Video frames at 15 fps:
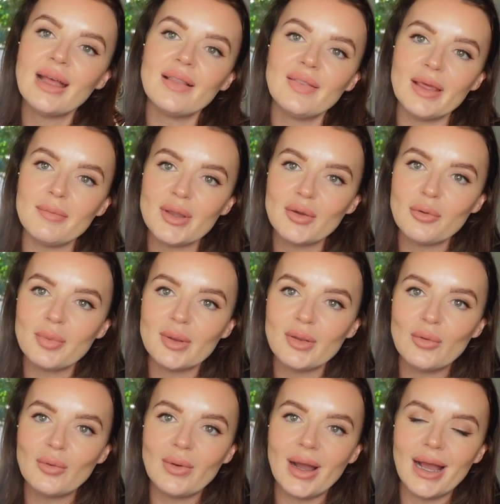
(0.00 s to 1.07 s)
Let me know
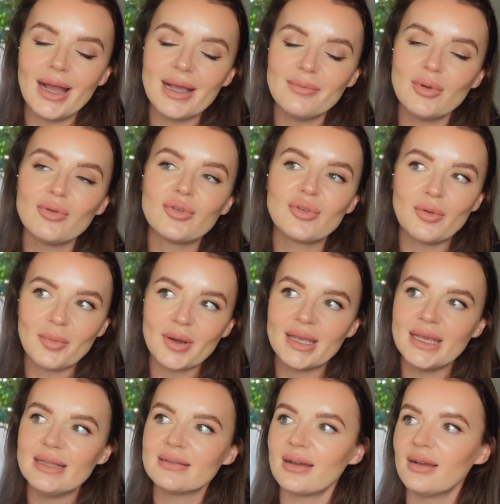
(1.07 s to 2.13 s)
below. I'm super
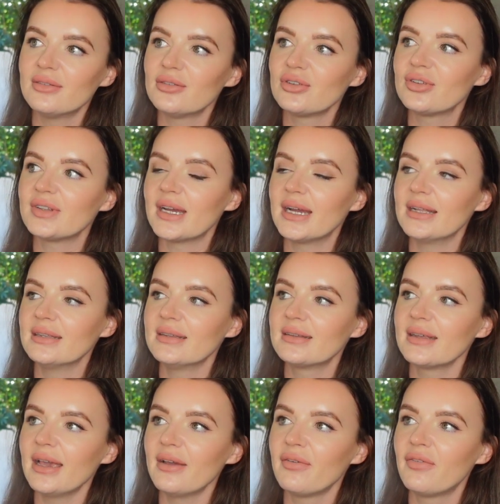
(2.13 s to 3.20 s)
keen to understand
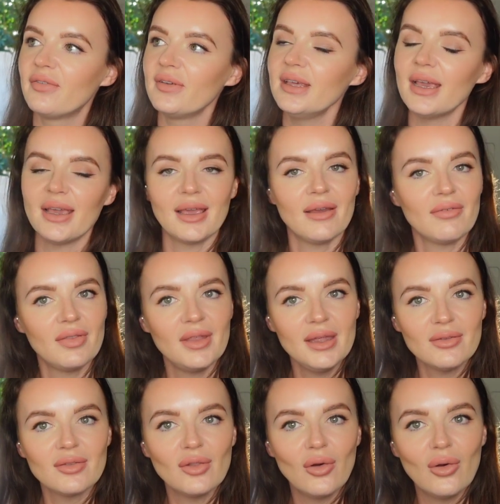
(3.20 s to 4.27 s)
if
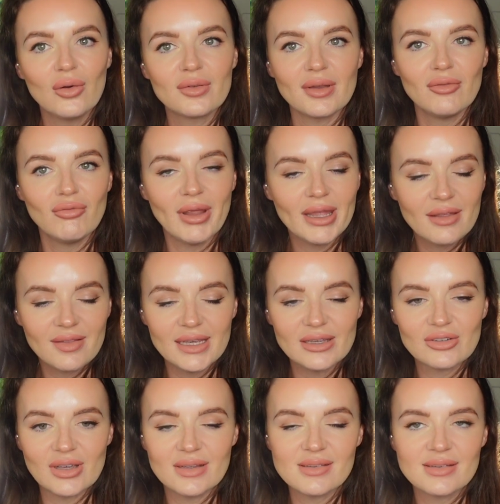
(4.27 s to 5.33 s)
these laws and
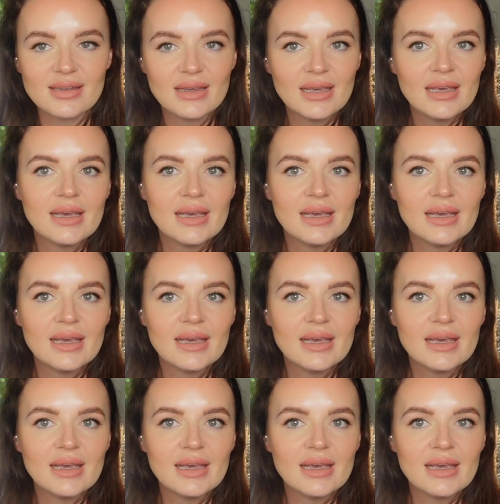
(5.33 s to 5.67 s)
regulations